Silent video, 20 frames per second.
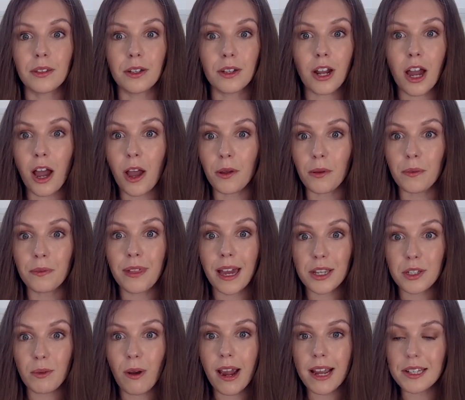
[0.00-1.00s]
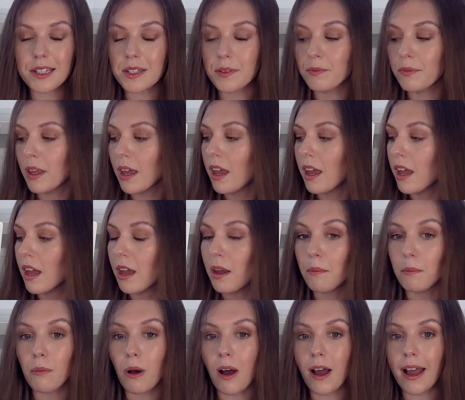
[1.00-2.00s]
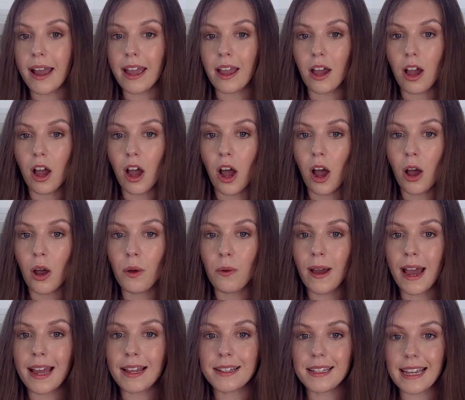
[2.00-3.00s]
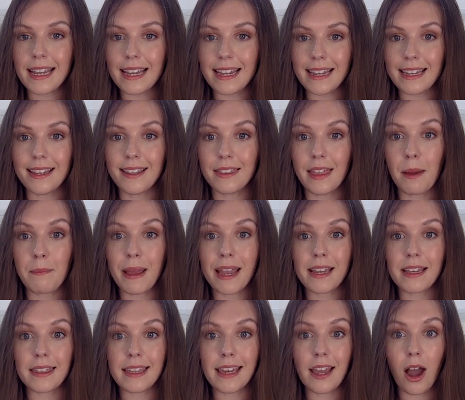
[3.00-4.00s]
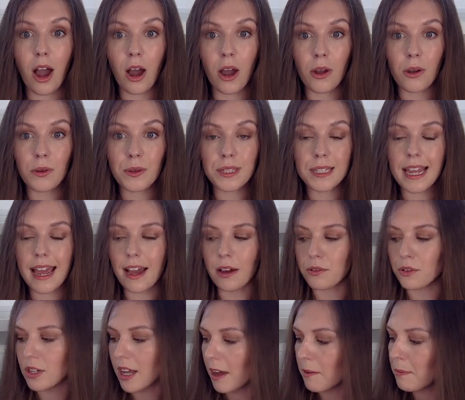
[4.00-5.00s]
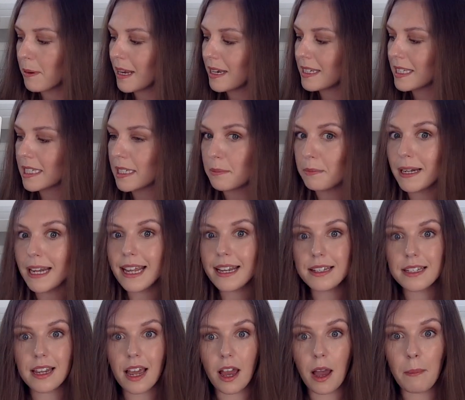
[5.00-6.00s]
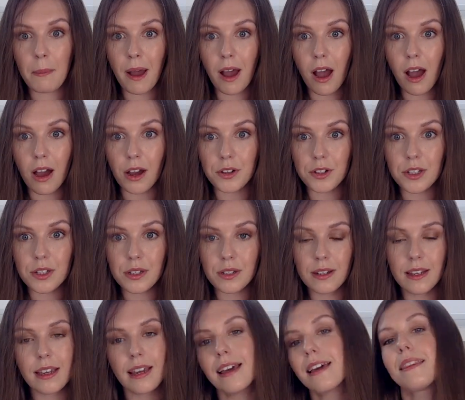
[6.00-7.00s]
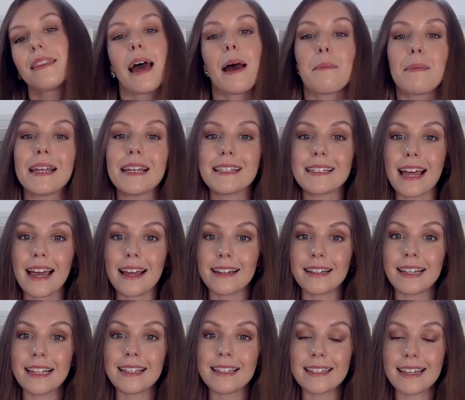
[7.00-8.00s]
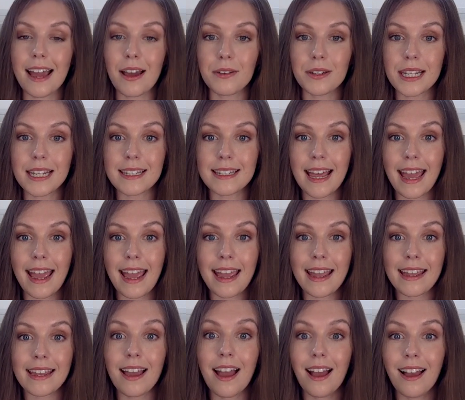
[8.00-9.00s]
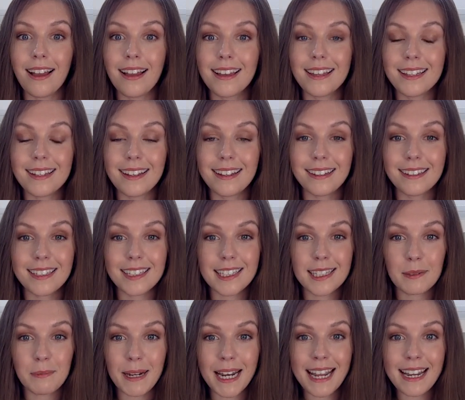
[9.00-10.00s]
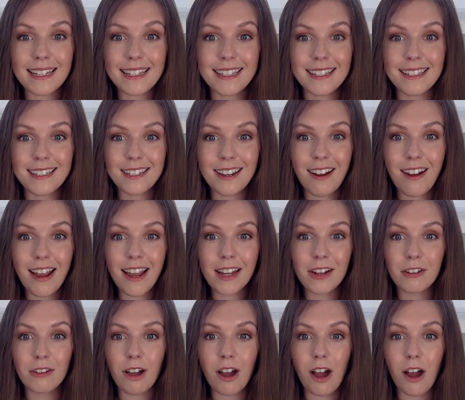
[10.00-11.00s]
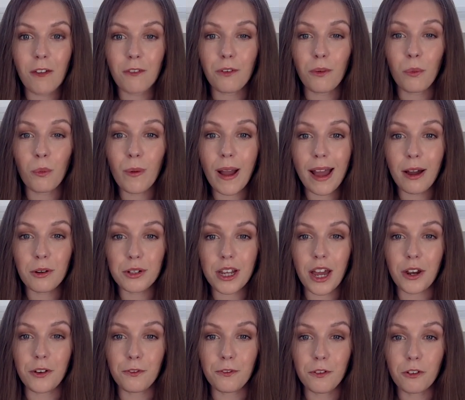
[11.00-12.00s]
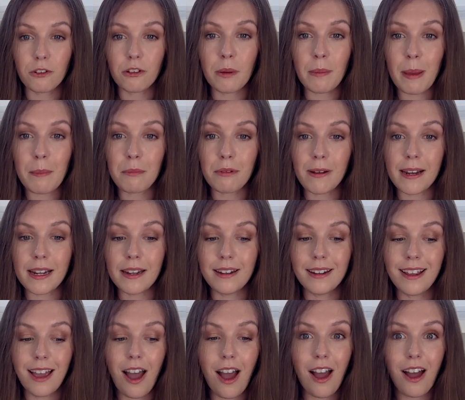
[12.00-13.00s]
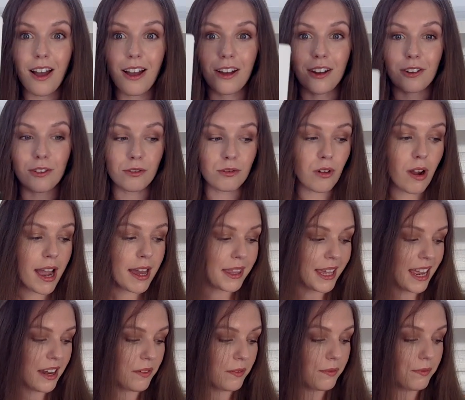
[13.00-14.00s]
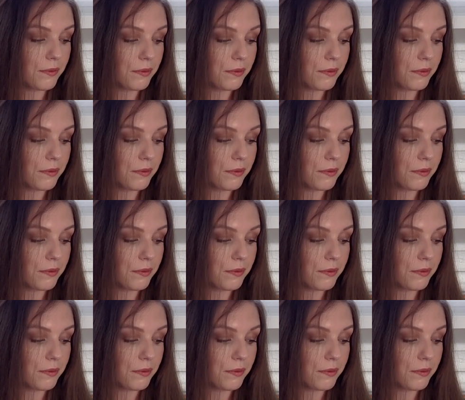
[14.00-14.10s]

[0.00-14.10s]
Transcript: No, that's right. My O and E that make the O sound have been split apart. That means that this sound is a split digraph. Well done for remembering. Right then,